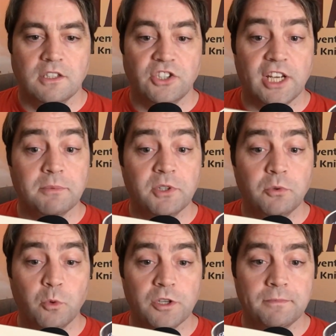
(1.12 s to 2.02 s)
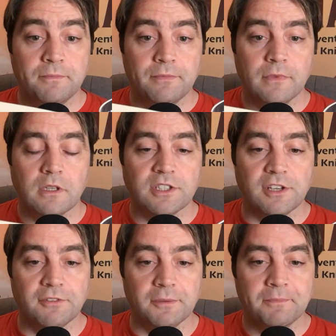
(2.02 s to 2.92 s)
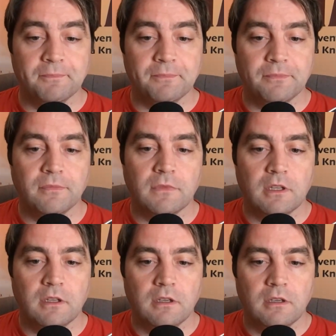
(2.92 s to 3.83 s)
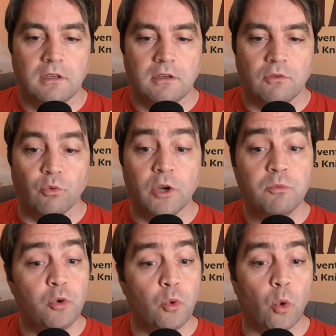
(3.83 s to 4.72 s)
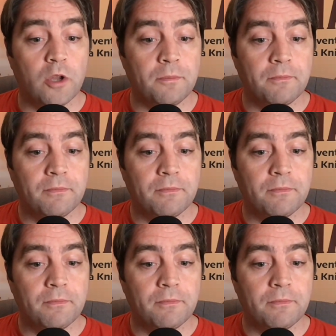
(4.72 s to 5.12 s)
Chapter 1, 7. Realm Rule 1.